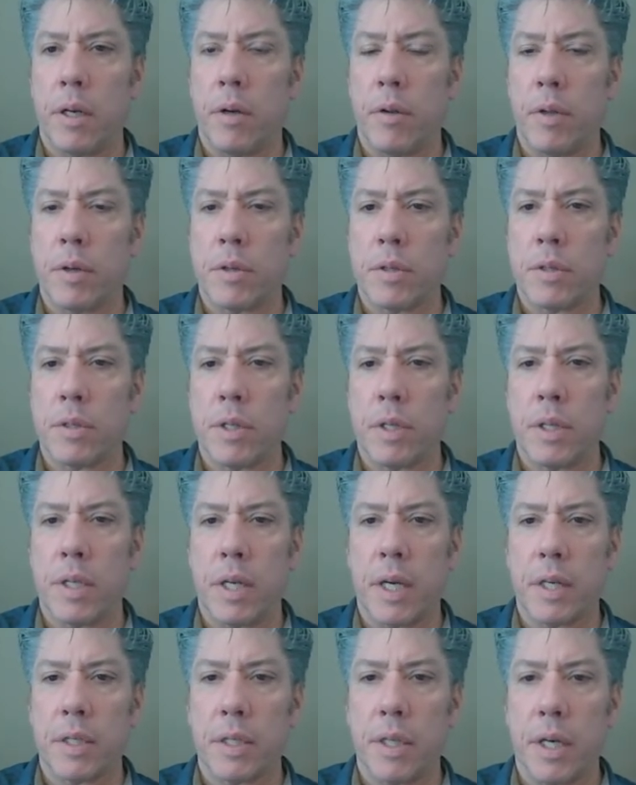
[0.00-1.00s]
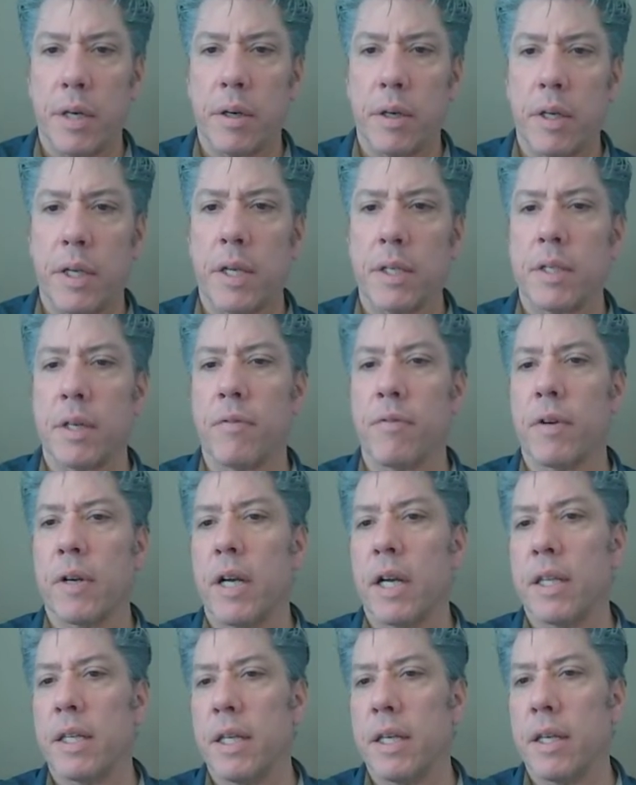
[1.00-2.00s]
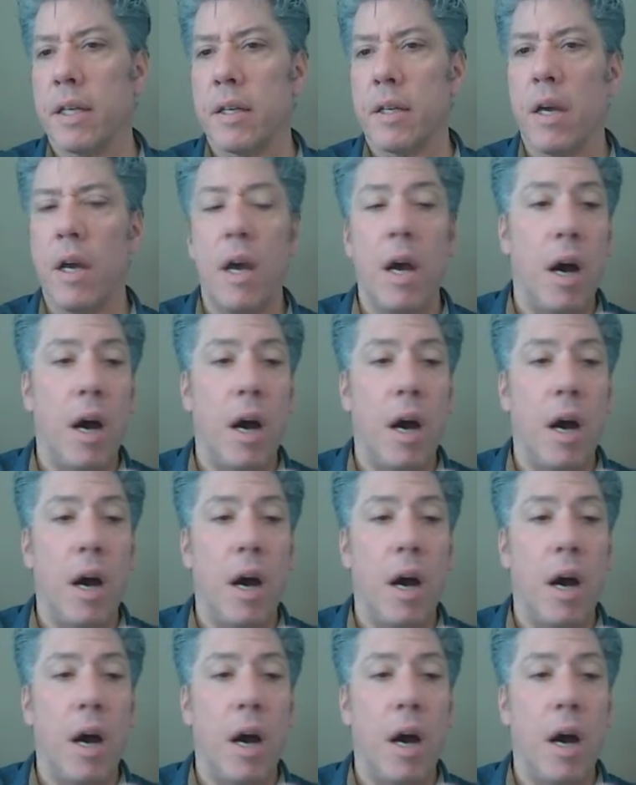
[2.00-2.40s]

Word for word: Oh, there's a syntax error. Yes, I forgot the end.